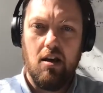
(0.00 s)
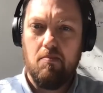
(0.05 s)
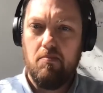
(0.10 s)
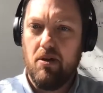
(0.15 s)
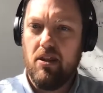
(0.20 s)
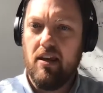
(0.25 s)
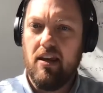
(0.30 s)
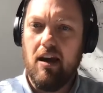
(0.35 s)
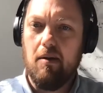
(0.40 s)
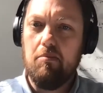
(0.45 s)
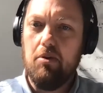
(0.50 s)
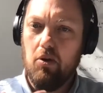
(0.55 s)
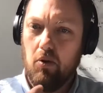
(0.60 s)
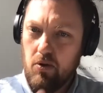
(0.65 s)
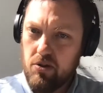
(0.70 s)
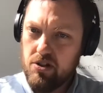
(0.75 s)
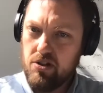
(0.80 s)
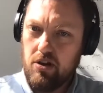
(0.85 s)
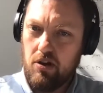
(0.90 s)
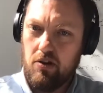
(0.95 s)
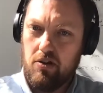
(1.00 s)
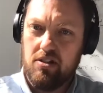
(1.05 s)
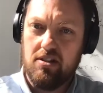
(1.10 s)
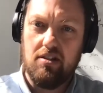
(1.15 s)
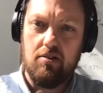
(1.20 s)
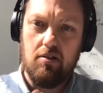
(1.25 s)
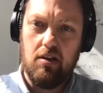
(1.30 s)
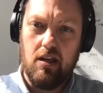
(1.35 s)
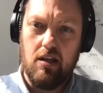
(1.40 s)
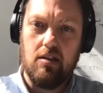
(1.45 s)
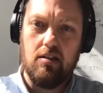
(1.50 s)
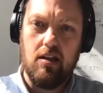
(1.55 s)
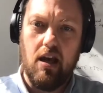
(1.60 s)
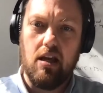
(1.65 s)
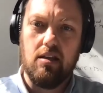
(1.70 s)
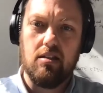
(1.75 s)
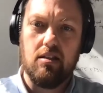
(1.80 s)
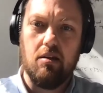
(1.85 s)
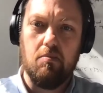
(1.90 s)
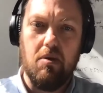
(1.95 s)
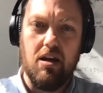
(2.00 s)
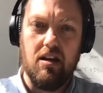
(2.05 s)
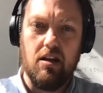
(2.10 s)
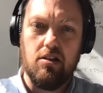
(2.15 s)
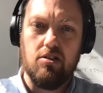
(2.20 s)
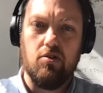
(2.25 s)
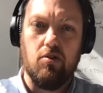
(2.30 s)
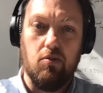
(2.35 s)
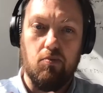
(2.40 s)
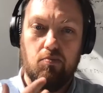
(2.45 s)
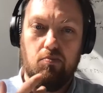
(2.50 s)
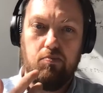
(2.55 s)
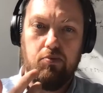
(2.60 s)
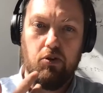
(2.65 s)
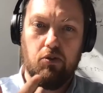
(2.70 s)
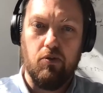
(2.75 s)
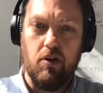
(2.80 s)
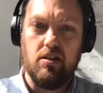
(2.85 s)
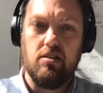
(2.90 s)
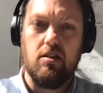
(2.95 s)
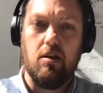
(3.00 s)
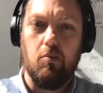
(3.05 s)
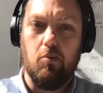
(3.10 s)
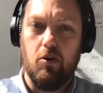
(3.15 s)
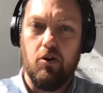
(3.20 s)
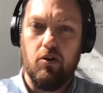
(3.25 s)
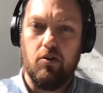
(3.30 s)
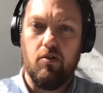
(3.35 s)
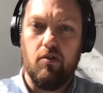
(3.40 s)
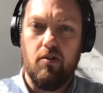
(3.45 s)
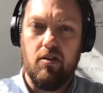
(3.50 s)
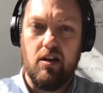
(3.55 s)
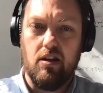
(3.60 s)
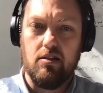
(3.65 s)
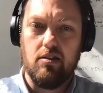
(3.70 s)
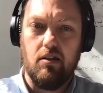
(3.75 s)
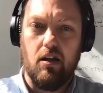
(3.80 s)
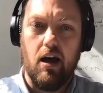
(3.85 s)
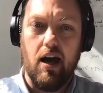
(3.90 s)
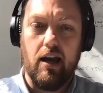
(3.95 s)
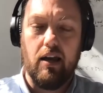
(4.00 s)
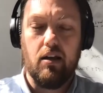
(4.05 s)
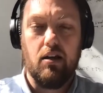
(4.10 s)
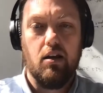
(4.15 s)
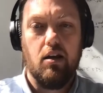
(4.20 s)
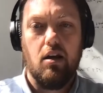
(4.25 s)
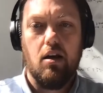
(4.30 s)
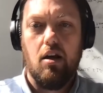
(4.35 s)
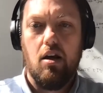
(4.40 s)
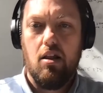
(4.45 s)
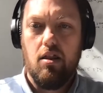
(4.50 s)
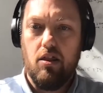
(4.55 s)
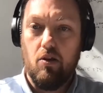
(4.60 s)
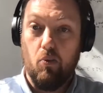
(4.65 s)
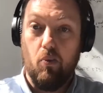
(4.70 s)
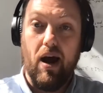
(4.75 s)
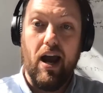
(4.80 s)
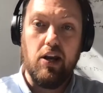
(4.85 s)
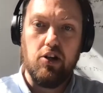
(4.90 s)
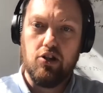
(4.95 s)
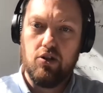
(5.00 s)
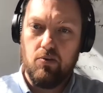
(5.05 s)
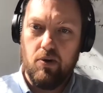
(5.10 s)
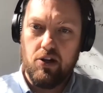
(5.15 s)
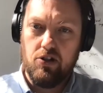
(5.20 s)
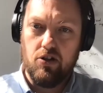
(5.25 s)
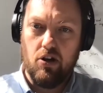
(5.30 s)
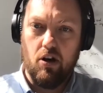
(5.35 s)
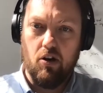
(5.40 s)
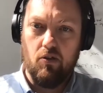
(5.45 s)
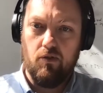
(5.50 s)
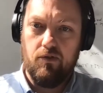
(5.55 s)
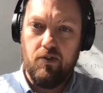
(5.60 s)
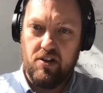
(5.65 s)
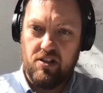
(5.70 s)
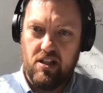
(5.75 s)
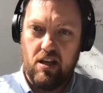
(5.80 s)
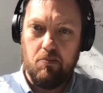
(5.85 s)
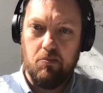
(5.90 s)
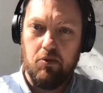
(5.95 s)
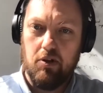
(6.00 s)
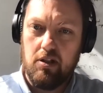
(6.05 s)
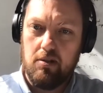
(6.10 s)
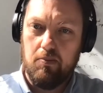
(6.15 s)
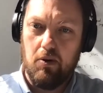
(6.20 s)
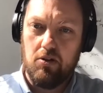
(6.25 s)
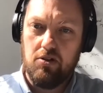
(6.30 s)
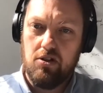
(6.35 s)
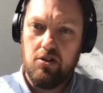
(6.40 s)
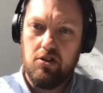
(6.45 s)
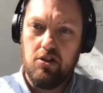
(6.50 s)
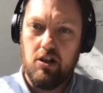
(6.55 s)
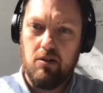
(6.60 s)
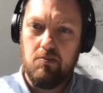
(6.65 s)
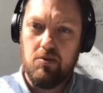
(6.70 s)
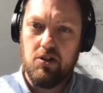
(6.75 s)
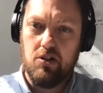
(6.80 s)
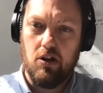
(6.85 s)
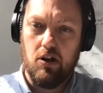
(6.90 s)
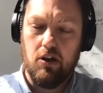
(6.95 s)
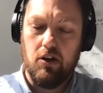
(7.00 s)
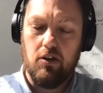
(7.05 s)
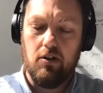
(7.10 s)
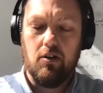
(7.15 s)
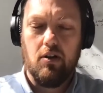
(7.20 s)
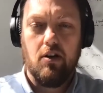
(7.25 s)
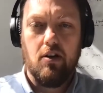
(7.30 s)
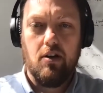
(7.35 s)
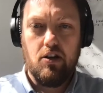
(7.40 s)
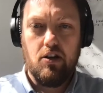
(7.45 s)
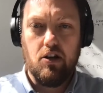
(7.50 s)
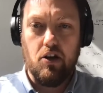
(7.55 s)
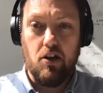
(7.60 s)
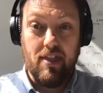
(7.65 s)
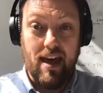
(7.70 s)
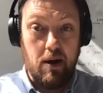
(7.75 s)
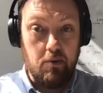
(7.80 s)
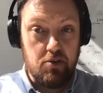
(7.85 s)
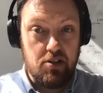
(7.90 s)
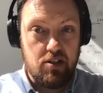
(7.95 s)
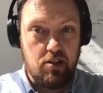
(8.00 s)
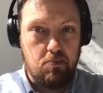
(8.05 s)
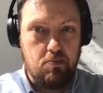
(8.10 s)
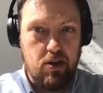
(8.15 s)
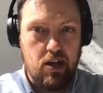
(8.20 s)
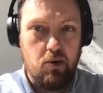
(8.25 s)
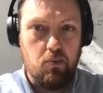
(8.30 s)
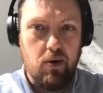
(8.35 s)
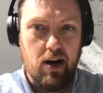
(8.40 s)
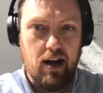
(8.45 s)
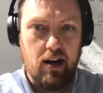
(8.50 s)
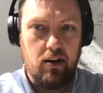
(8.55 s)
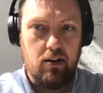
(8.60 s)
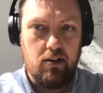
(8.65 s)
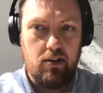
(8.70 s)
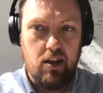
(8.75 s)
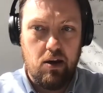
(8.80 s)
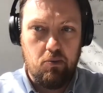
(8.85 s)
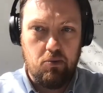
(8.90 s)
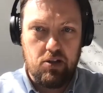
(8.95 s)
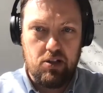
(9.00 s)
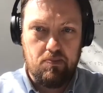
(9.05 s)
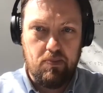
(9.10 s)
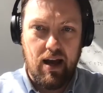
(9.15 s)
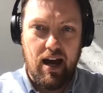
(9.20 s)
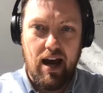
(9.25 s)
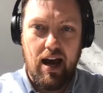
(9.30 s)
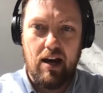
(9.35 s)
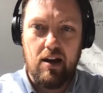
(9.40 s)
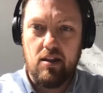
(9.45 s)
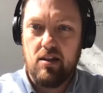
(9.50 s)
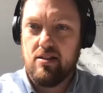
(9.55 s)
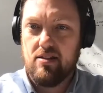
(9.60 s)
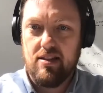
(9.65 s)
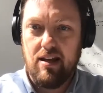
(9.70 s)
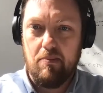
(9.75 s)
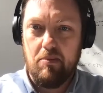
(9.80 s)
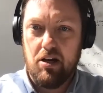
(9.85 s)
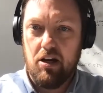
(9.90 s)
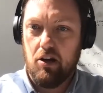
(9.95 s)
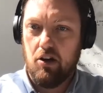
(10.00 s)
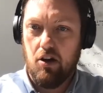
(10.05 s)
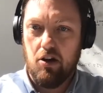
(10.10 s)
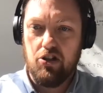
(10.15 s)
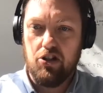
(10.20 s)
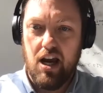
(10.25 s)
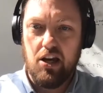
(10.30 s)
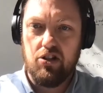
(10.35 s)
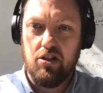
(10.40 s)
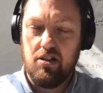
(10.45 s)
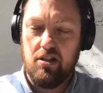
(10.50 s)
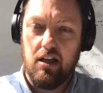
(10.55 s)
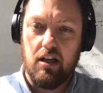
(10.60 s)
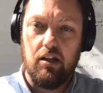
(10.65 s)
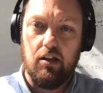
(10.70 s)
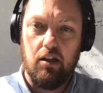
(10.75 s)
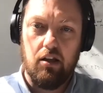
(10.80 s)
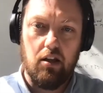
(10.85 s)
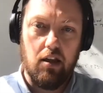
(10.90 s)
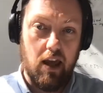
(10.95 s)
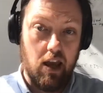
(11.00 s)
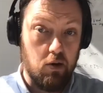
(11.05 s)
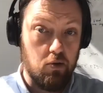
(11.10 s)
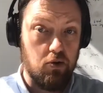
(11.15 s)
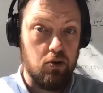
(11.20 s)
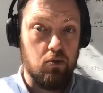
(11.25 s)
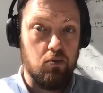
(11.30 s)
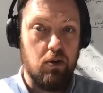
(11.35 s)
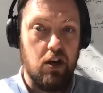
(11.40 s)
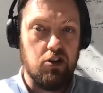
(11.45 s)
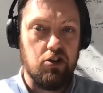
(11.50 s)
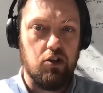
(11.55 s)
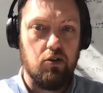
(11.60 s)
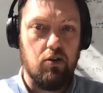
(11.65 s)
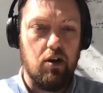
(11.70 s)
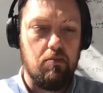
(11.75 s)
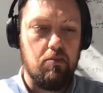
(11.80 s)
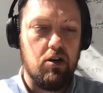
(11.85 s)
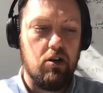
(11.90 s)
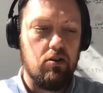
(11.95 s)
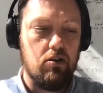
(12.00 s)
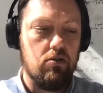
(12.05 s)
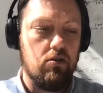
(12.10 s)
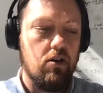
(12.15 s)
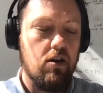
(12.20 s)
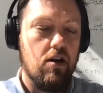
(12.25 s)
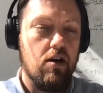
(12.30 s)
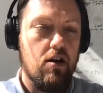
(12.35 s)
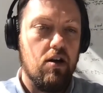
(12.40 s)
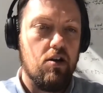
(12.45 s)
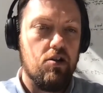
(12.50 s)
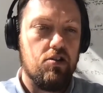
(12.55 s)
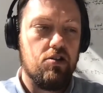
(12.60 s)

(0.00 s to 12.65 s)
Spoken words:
But the government also has committed to progressing work on things like the wage threshold for temporary sponsorship. So, that was the big one that was part of the summit negotiations that clearly they couldn't reach agreement on.